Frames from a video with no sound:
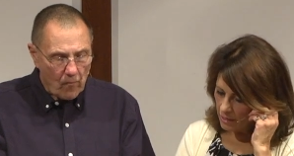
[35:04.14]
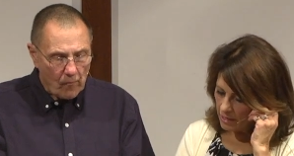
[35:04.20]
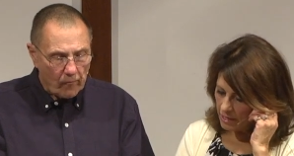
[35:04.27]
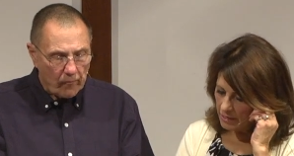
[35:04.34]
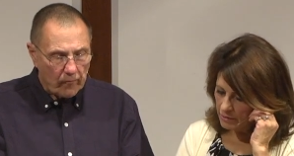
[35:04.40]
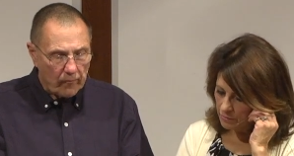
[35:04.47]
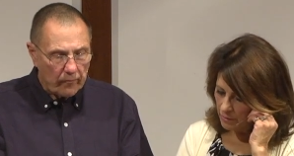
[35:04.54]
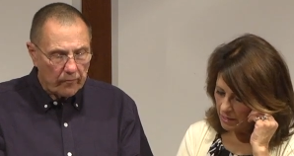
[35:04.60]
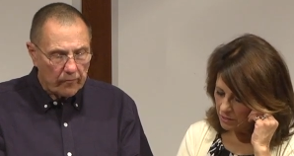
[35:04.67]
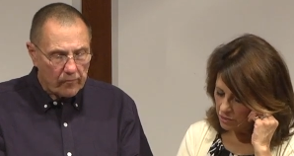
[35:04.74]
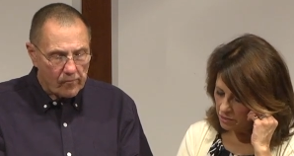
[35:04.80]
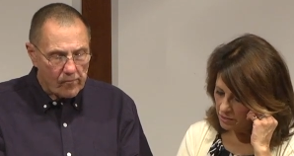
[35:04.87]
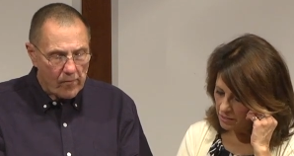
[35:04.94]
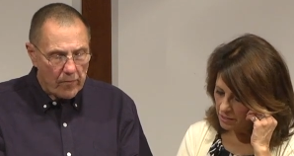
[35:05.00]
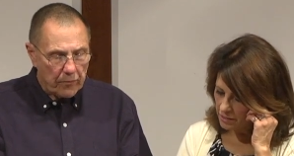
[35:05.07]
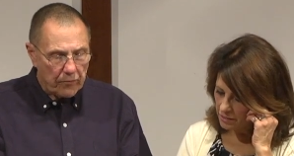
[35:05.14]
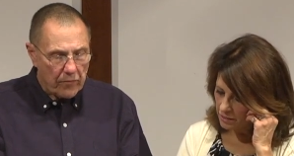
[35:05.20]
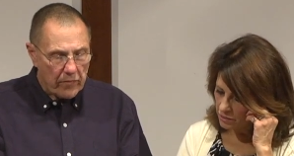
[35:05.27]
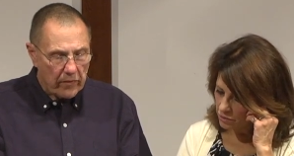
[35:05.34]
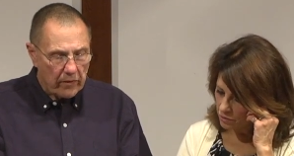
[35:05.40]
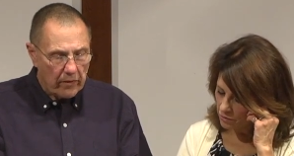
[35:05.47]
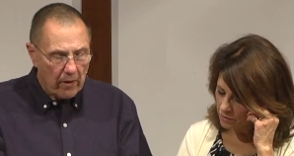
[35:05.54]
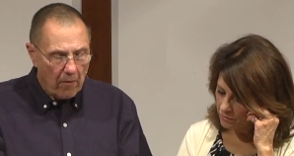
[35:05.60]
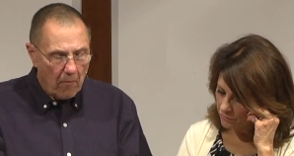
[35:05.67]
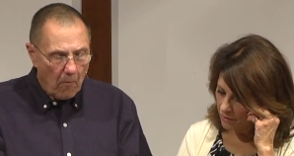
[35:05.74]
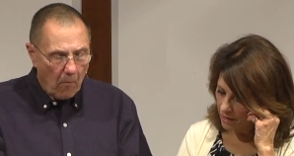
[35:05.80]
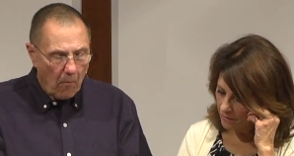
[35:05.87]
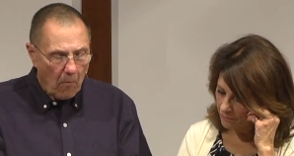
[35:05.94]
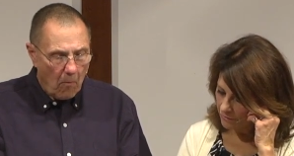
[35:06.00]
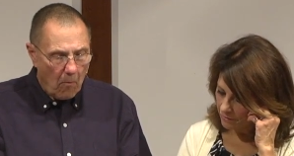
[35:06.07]
Speaker 1: his righteousness endures
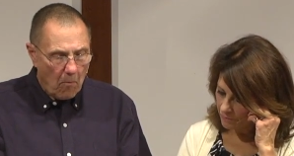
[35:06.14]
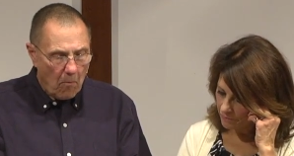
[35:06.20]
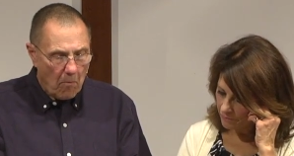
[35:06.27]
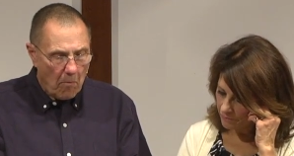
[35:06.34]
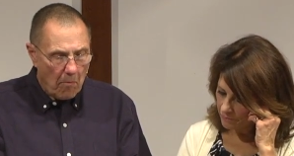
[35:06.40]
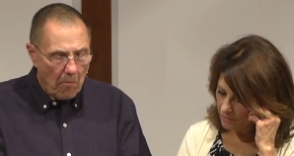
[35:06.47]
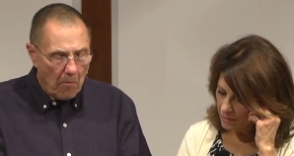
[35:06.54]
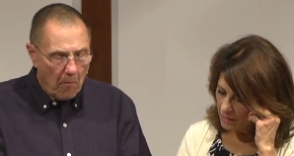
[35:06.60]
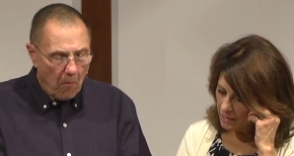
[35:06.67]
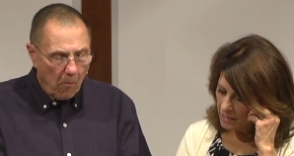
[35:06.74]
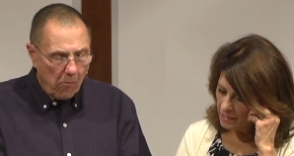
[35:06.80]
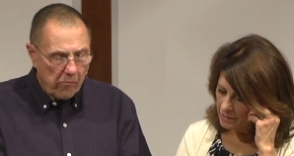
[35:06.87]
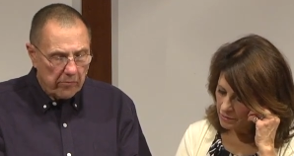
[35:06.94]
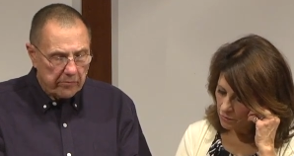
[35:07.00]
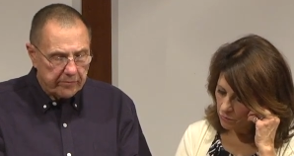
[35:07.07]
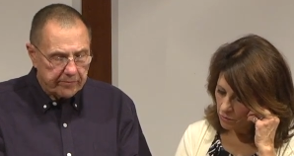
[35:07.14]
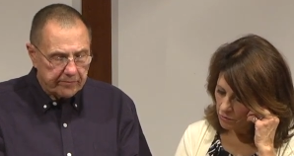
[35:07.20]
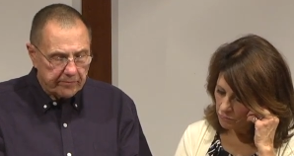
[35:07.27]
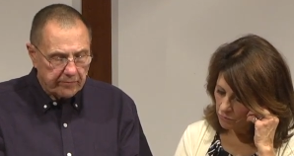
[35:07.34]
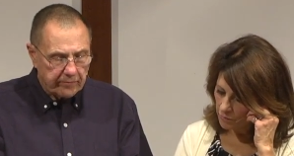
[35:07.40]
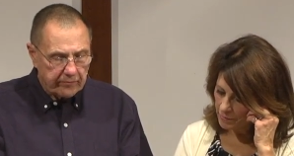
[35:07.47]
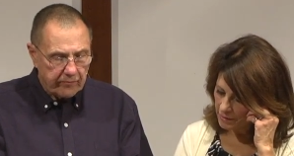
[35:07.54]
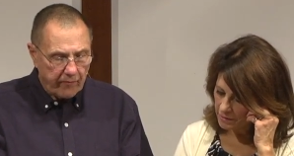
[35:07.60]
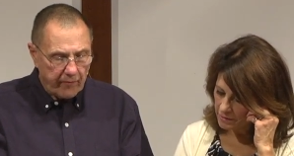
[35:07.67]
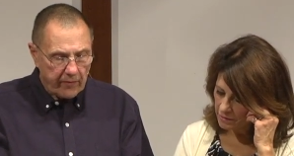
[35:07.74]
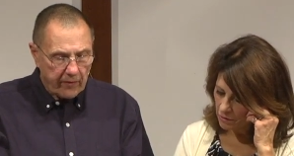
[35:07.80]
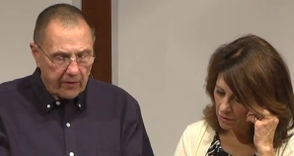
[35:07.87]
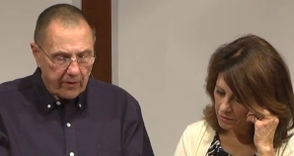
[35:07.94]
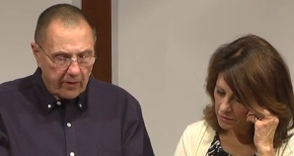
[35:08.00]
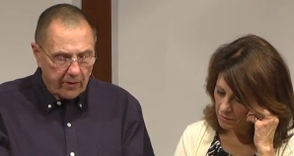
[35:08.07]
forever. His horn will be
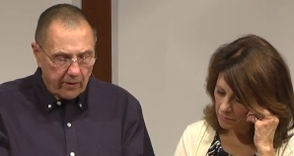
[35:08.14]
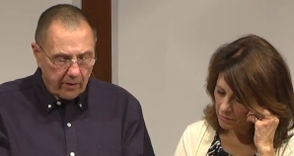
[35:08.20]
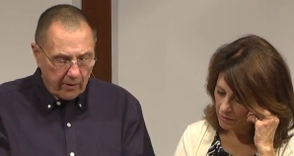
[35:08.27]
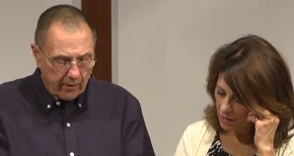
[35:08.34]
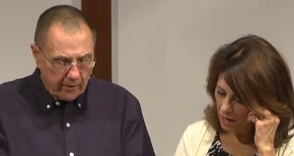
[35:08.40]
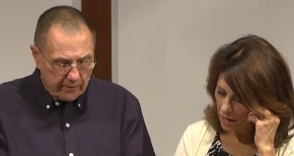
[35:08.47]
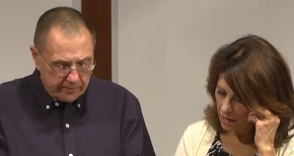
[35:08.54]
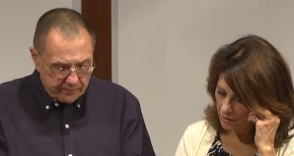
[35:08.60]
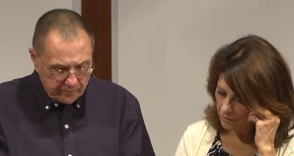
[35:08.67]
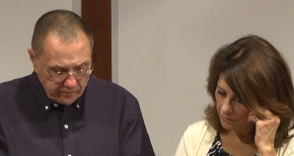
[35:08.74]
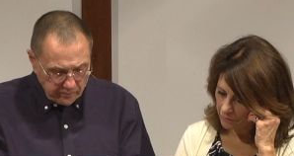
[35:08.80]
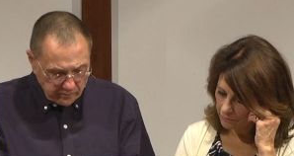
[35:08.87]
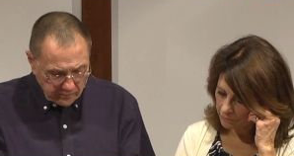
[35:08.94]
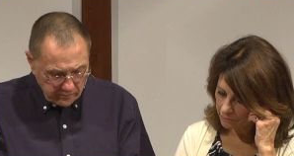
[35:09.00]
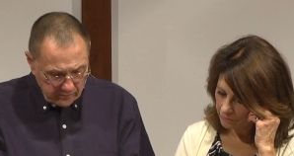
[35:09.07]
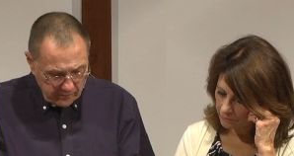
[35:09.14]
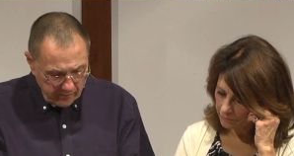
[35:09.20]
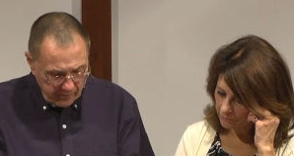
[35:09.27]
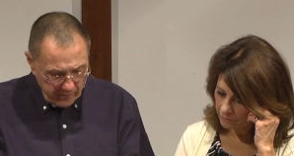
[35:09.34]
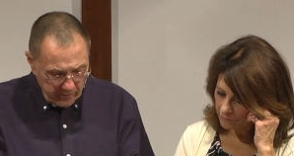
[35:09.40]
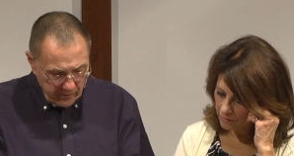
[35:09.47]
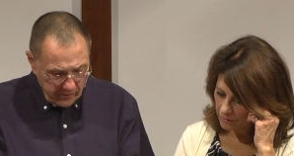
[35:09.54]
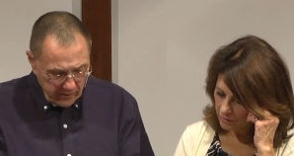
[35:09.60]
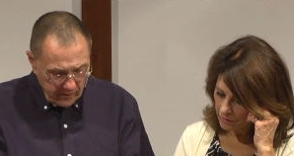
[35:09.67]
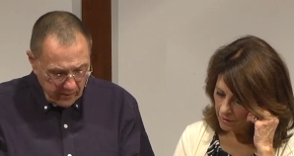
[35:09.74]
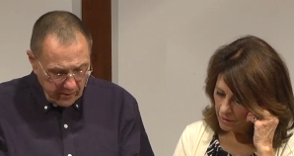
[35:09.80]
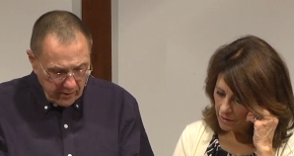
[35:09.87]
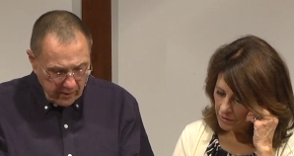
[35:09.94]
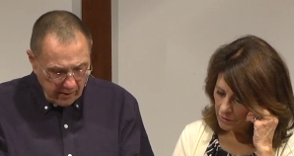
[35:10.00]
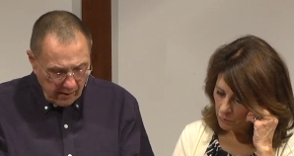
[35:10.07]
exalted with honor.
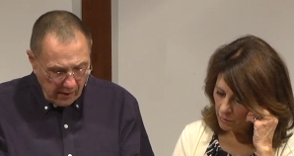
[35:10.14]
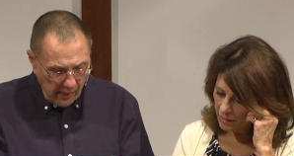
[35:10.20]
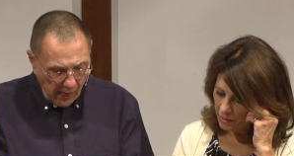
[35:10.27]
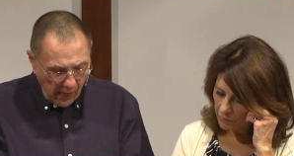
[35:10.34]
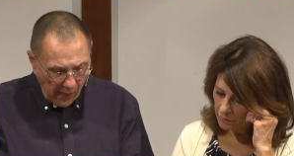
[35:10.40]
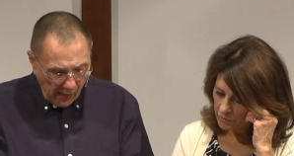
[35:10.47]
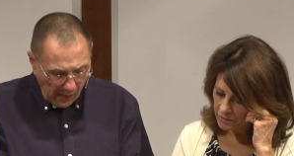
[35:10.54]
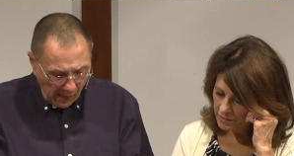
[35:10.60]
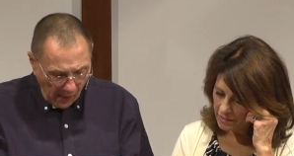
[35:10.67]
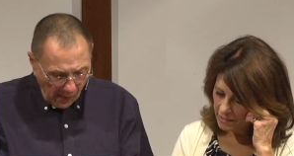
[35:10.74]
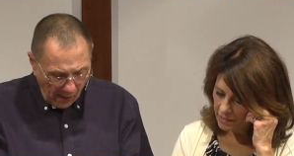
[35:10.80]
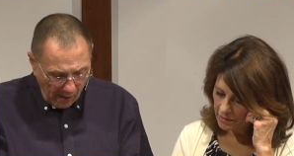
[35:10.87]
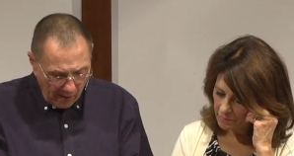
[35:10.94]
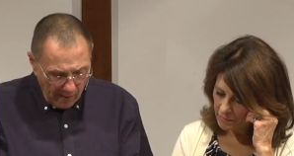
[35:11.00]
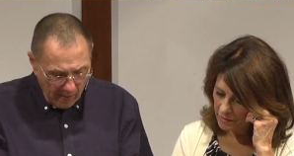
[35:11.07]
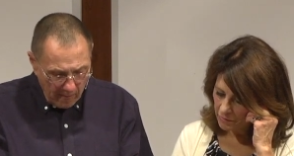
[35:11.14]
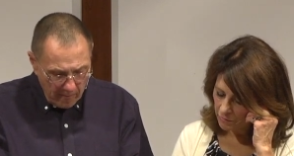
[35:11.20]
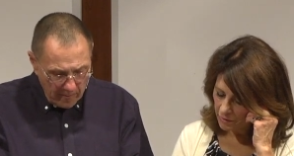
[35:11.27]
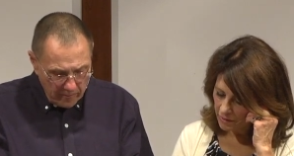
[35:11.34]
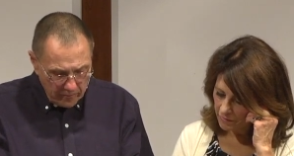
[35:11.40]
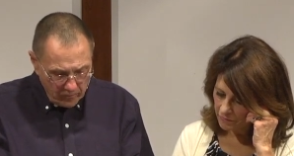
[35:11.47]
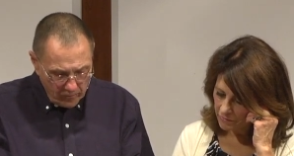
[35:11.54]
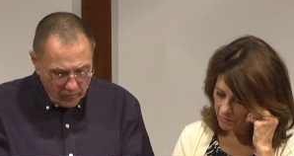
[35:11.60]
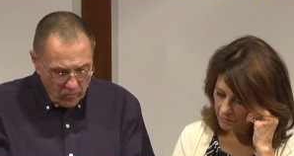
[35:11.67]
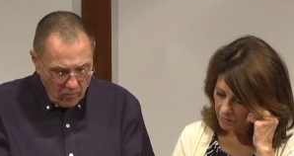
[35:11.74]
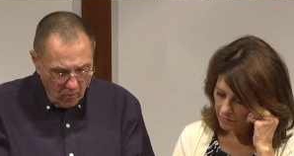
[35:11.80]
The wicked will see it and be grieved.